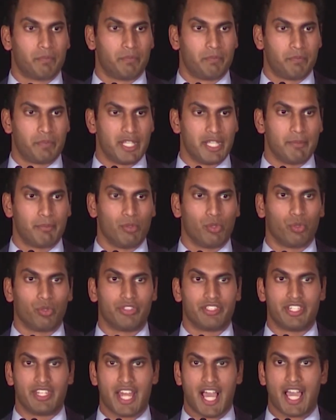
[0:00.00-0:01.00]
people
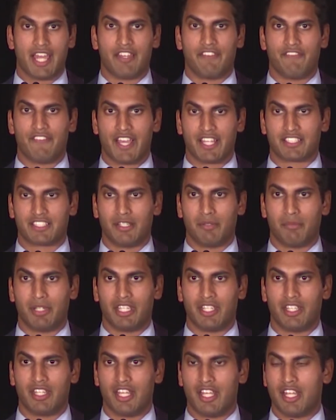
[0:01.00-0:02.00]
did not invest in
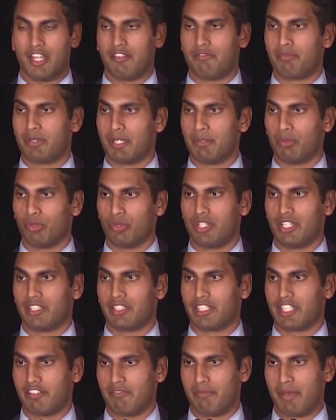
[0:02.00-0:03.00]
me and if people
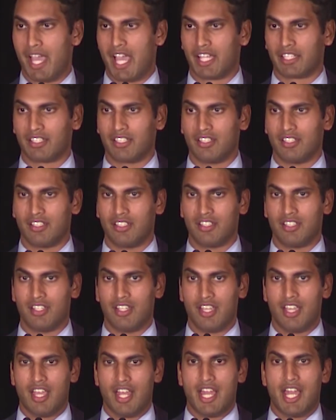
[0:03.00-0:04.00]
didn't give back.
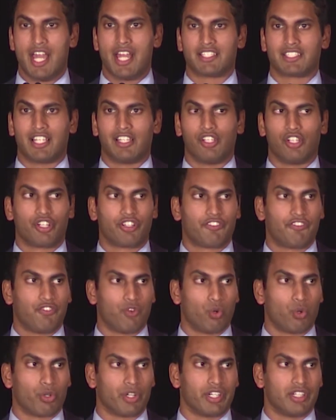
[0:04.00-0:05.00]
And as I look
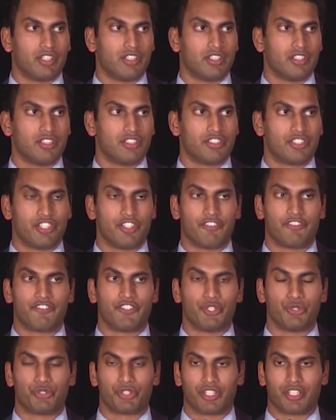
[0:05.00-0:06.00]
forward to the
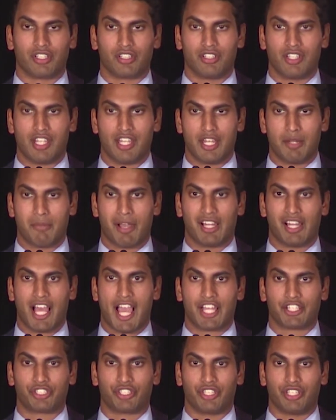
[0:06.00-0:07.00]
future in my
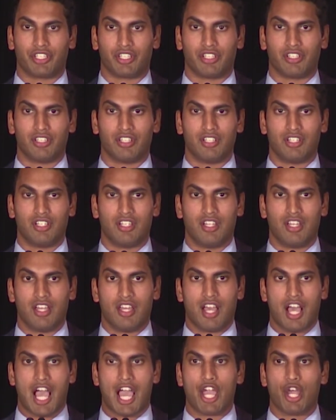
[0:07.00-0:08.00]
last year,
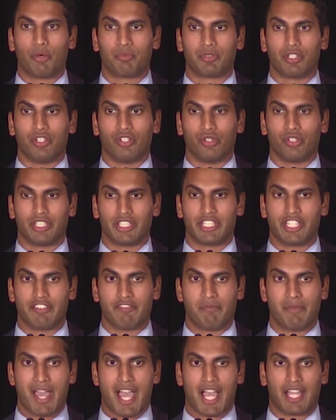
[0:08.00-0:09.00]
I hope to only
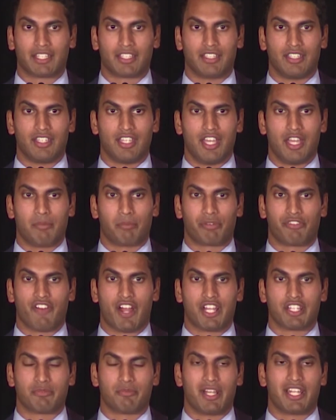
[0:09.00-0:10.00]
give back and
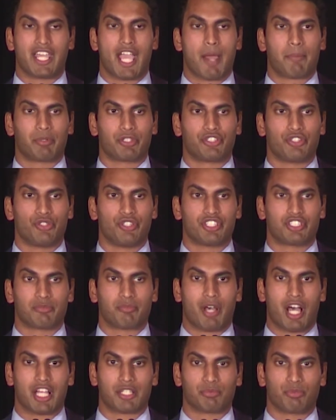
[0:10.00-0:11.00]
provide as many opportunities as
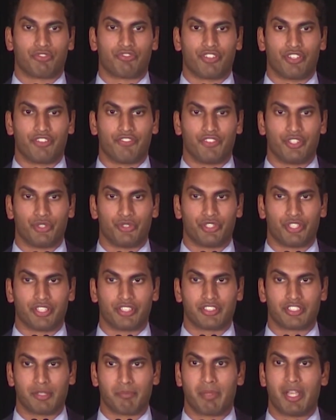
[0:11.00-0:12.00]
possible for the future
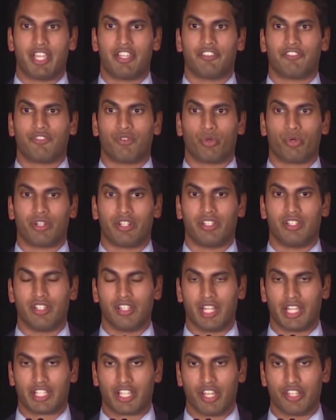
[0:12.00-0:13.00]
to pay it forward
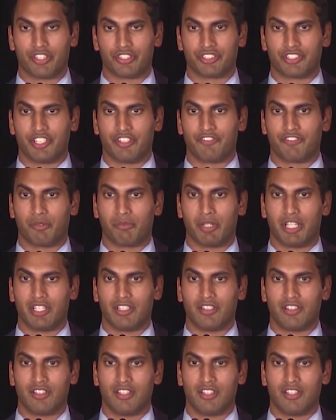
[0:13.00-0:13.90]
like others did for me.